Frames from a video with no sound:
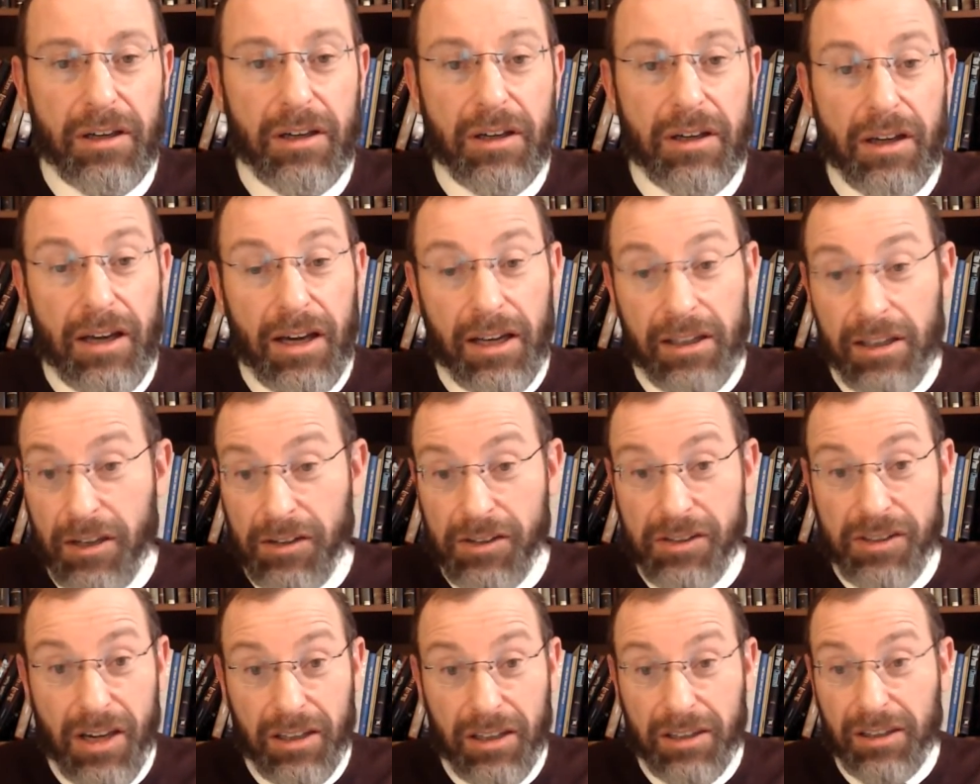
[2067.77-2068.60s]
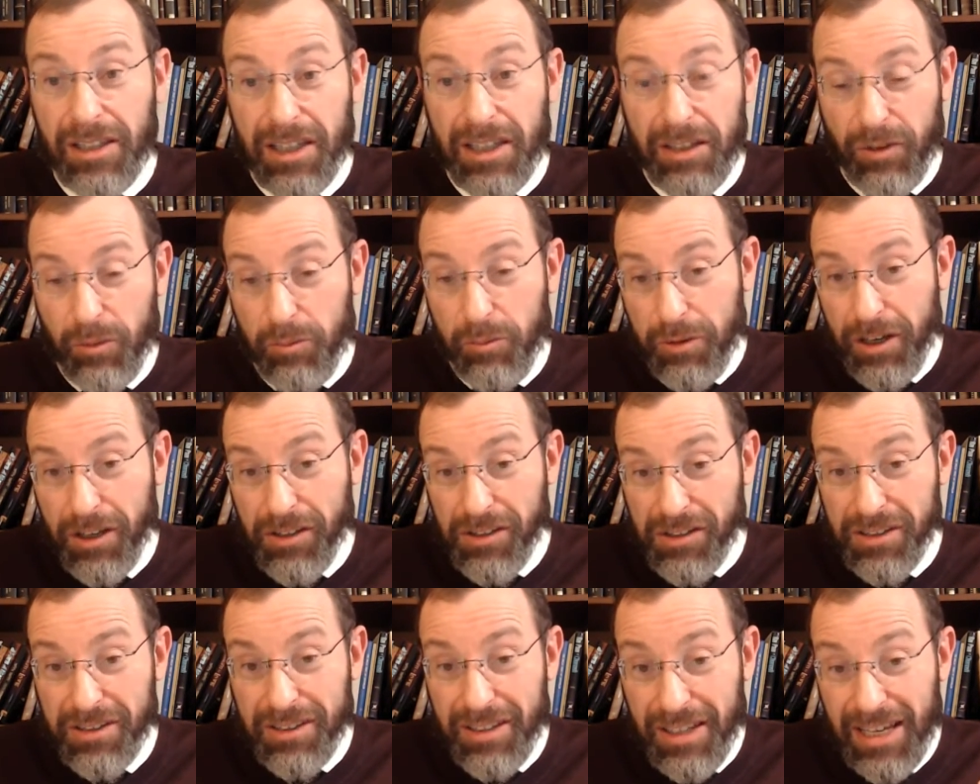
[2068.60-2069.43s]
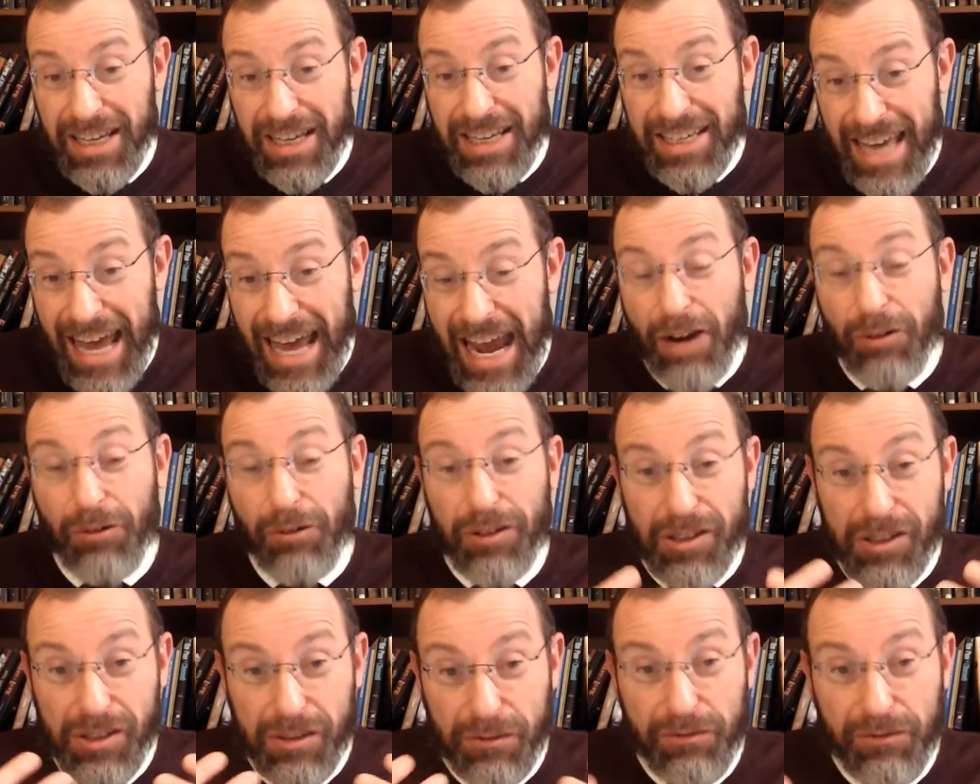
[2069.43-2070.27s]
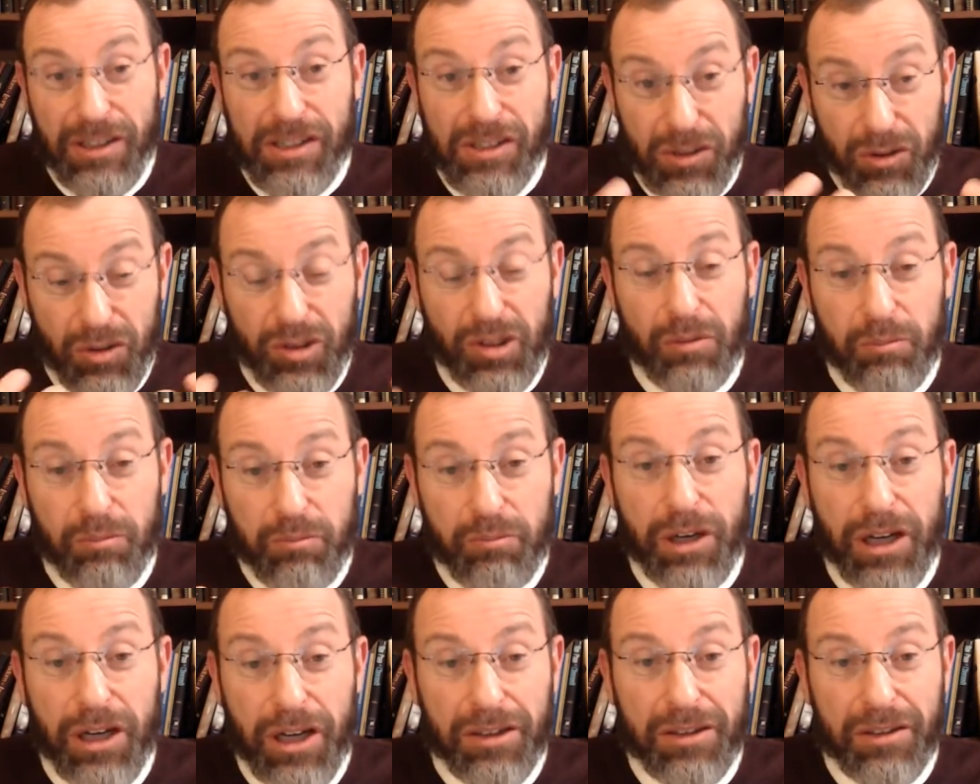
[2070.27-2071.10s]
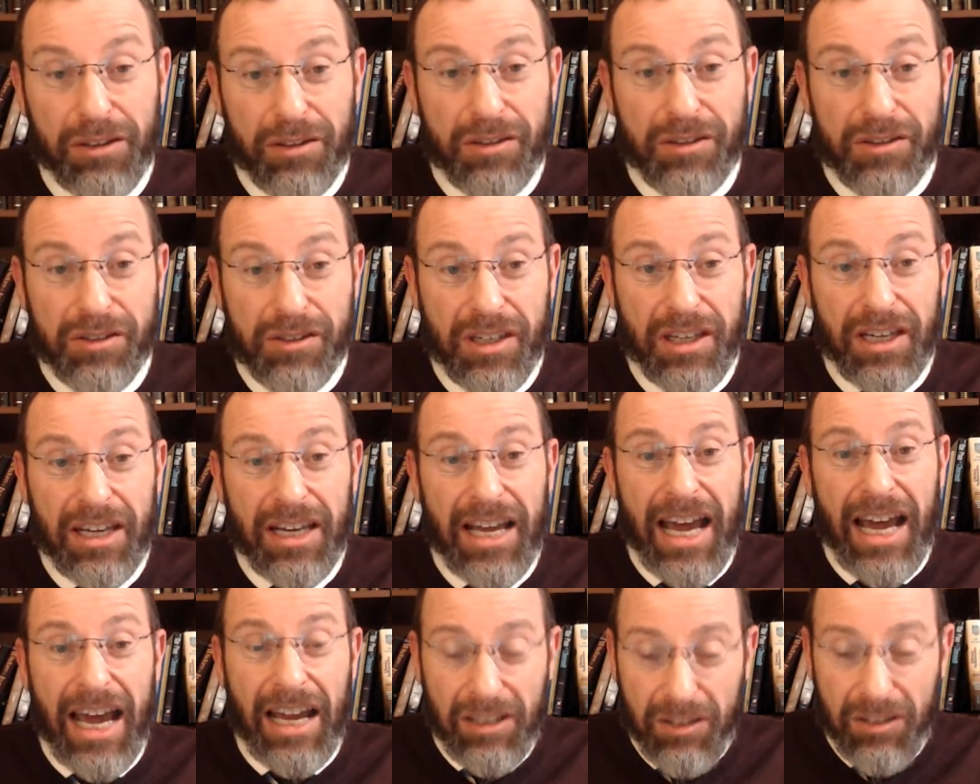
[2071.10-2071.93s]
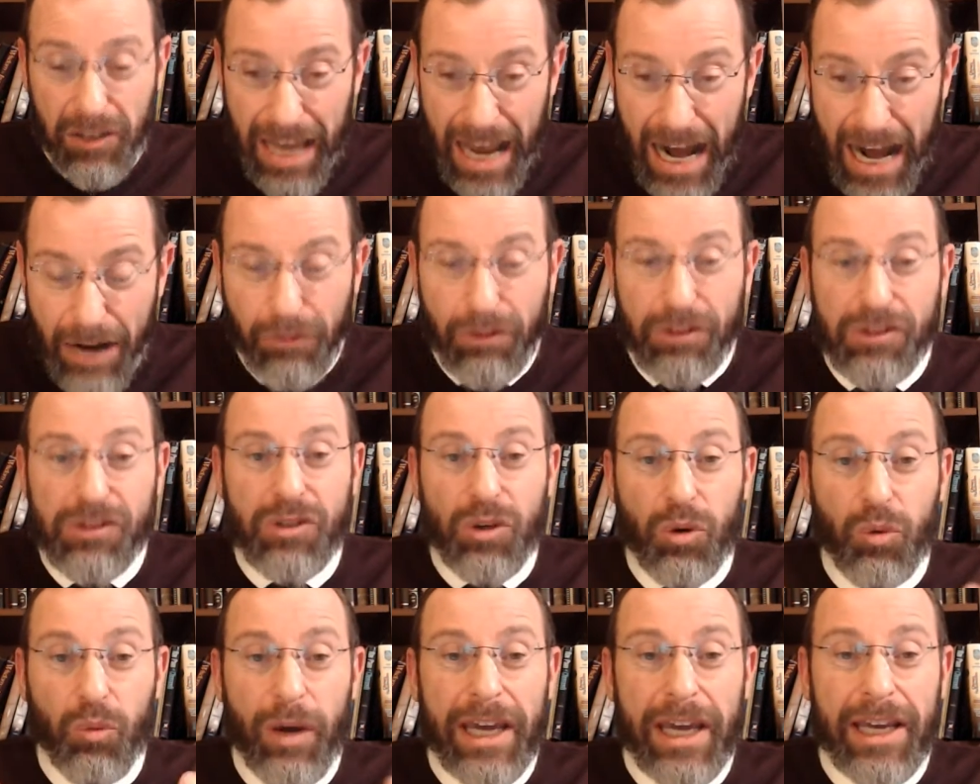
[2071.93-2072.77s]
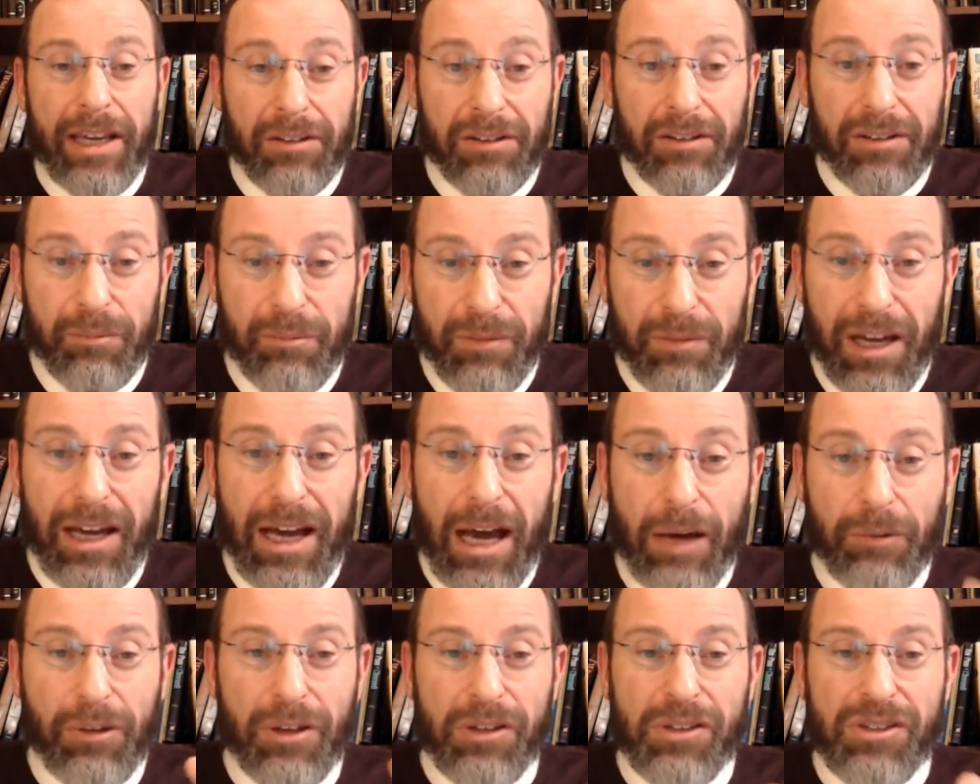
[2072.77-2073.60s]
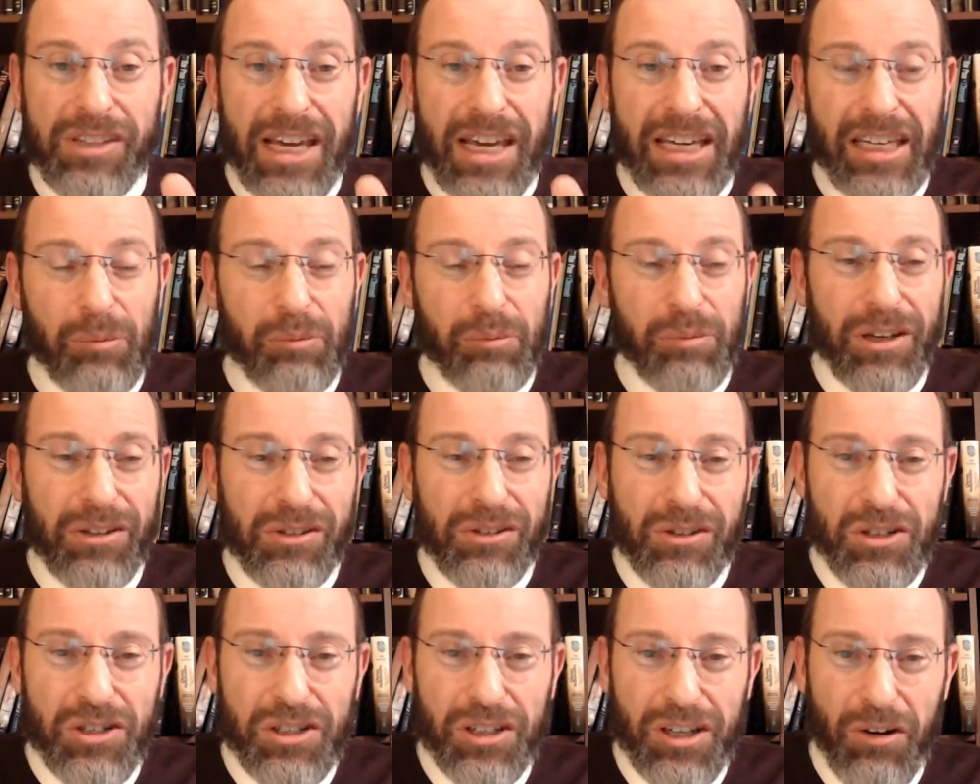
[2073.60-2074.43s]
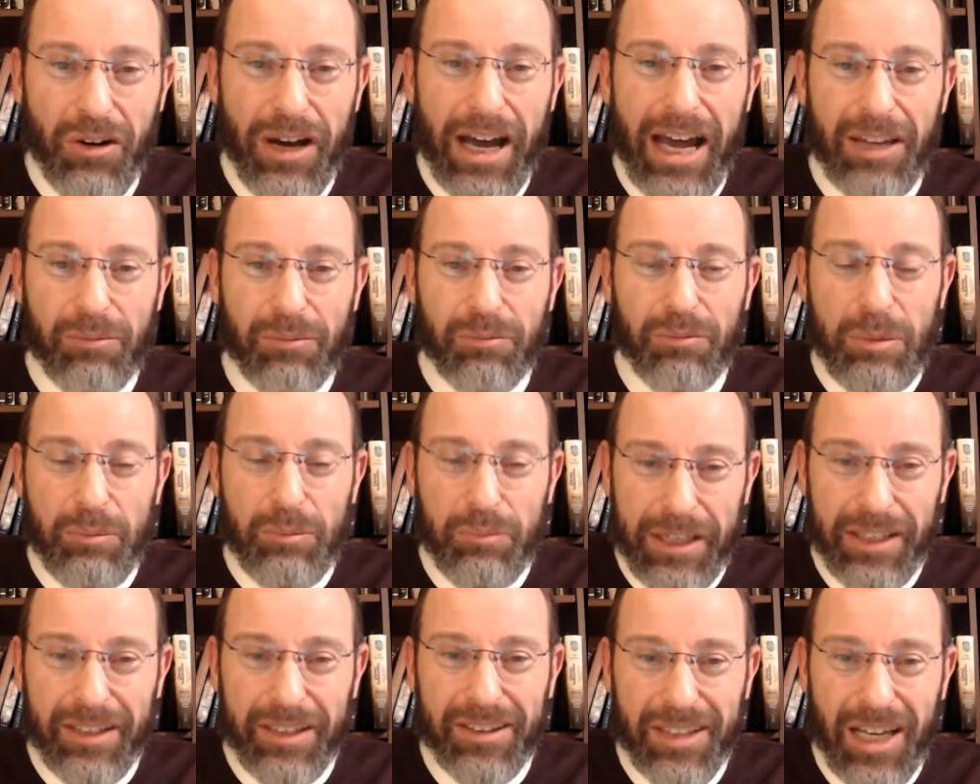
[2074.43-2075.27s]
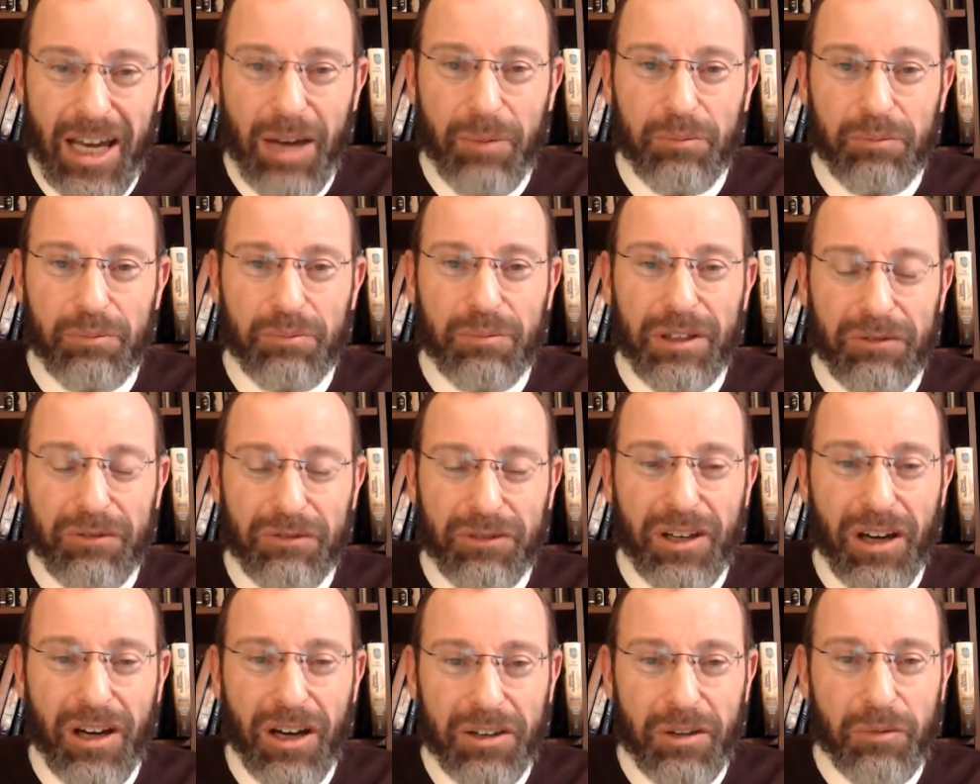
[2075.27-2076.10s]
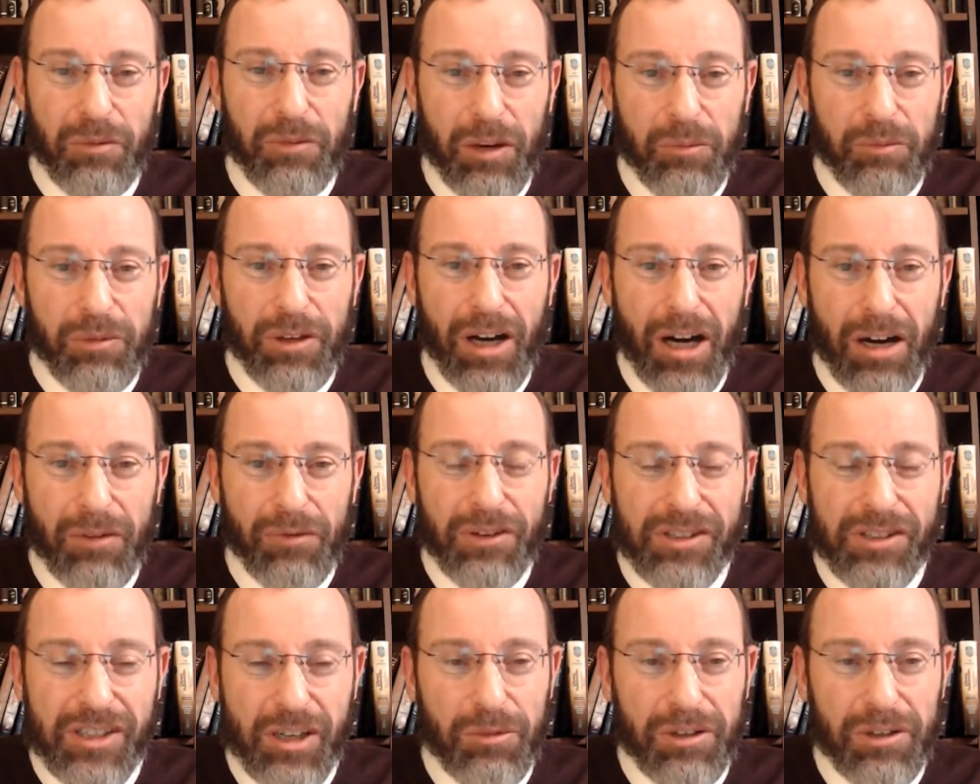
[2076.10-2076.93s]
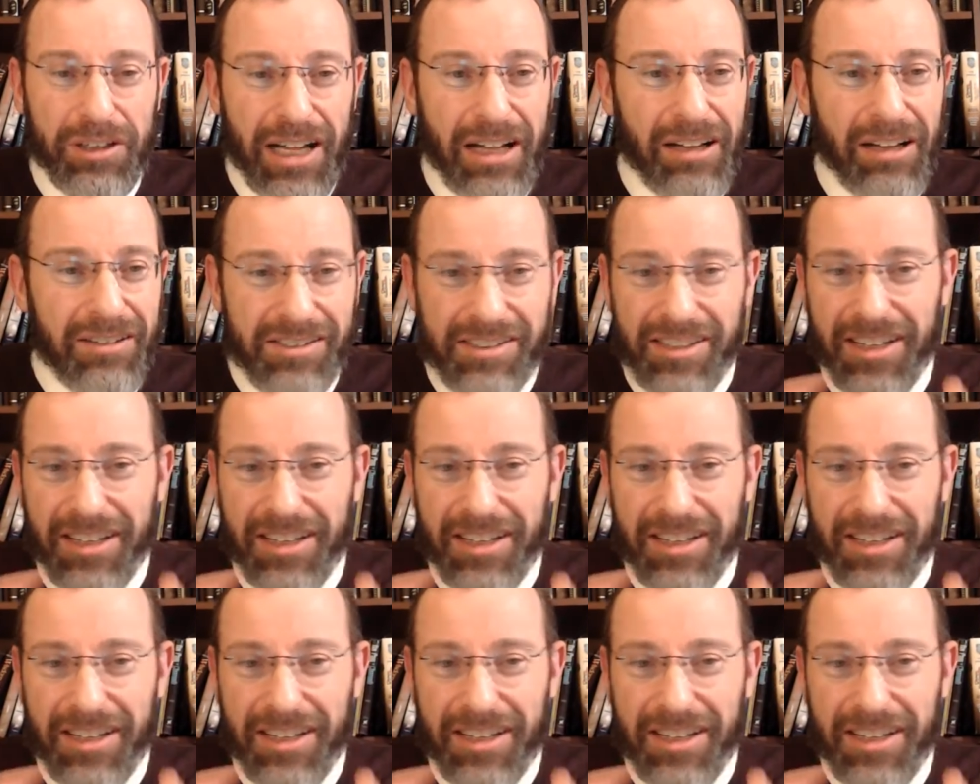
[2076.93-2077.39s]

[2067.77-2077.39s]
And then certainly if a person carries physical burdens and carries the weight, I'm not saying a person should go ahead and be beaten up on behalf of someone else.